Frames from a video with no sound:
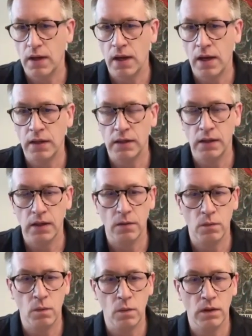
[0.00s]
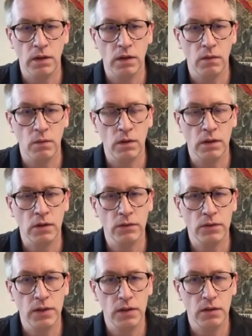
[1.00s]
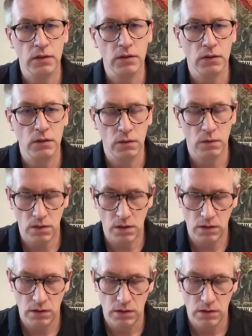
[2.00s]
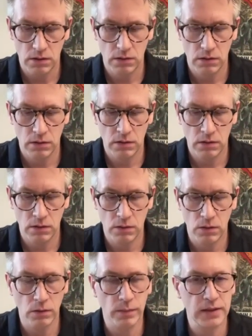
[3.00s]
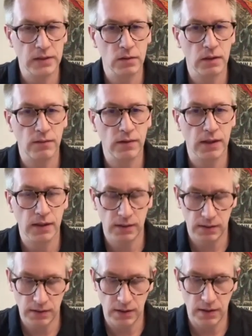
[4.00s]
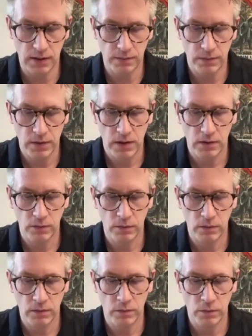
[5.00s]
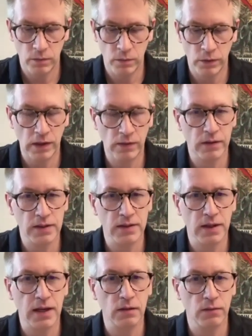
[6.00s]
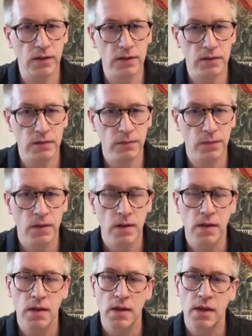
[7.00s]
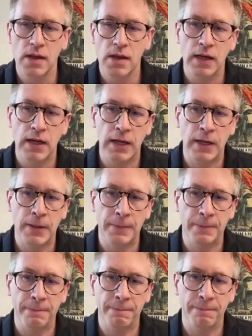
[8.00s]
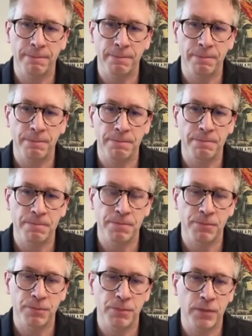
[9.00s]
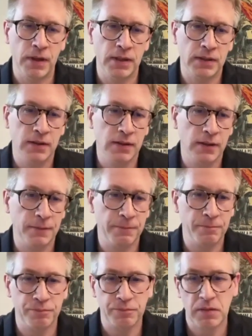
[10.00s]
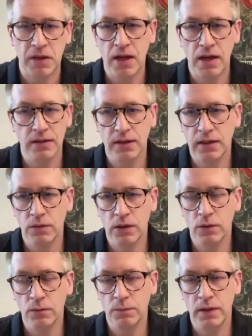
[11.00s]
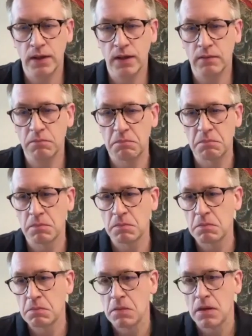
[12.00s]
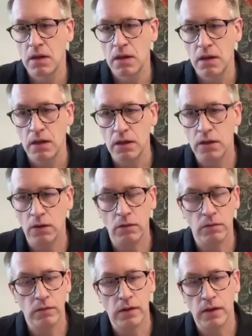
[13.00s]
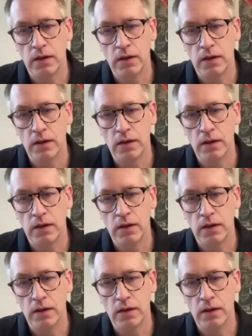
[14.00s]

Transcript: and uh, we'll we'll continue to uh, to do our best to navigate uh, whatever is ahead of us. Um, but um, yeah, I think we could be, you know,